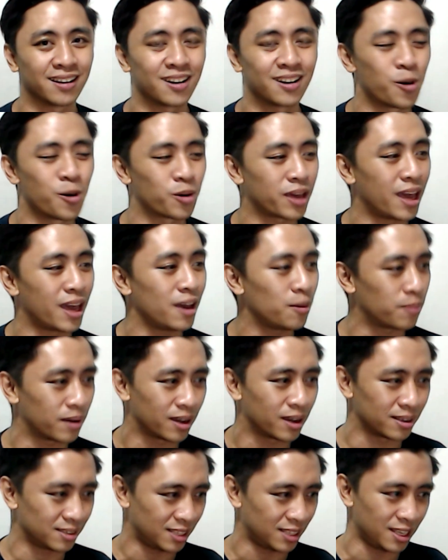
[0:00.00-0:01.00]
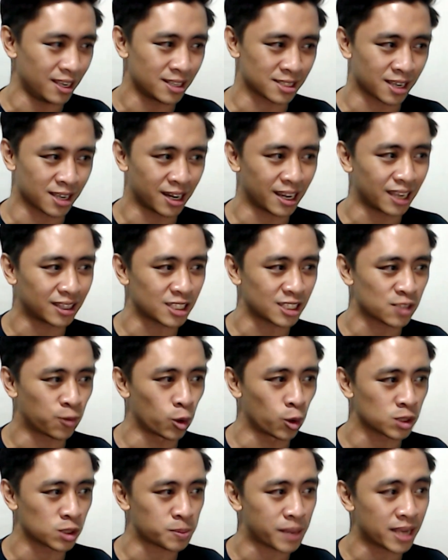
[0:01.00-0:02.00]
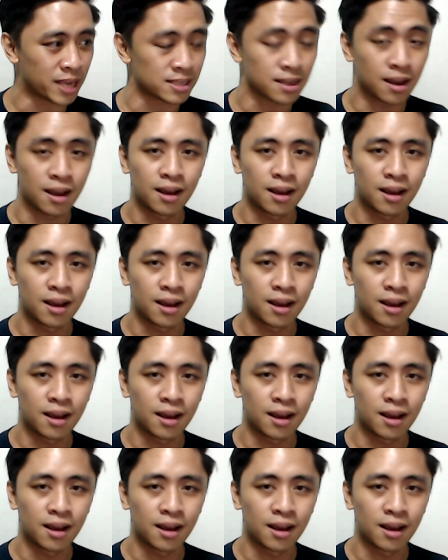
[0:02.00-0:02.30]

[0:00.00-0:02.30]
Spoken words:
okay? He is gonna get this Focus Blast.